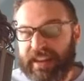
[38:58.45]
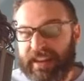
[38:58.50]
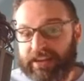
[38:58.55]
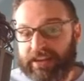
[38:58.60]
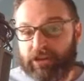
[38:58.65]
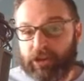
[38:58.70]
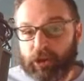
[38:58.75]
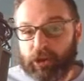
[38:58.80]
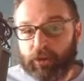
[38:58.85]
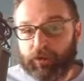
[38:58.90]

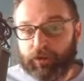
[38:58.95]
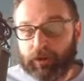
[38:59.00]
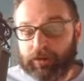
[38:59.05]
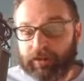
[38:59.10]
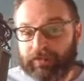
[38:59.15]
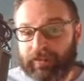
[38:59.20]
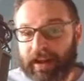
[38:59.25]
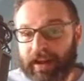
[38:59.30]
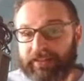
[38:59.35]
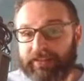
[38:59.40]
end user
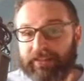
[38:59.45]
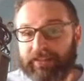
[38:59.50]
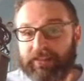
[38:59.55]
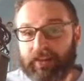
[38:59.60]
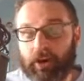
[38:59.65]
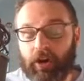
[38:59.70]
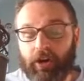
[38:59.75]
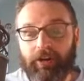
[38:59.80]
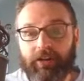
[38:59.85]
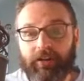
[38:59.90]
devices
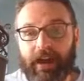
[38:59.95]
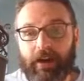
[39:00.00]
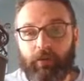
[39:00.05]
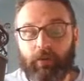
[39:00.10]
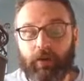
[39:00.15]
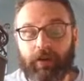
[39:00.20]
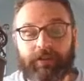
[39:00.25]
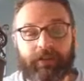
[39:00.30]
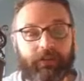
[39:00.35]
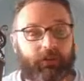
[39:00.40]
on our
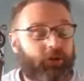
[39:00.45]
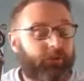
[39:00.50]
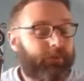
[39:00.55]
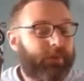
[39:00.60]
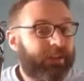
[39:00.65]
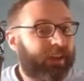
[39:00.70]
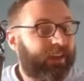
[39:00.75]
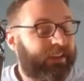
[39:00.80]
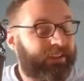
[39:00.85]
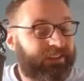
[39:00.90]
network. This could
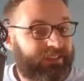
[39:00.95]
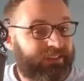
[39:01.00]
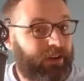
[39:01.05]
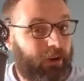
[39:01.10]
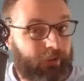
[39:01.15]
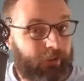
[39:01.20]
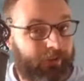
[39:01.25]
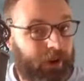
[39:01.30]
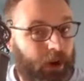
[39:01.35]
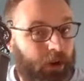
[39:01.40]
be like
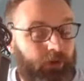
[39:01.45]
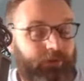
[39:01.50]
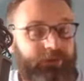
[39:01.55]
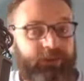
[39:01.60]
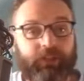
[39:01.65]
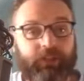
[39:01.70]
cell phones.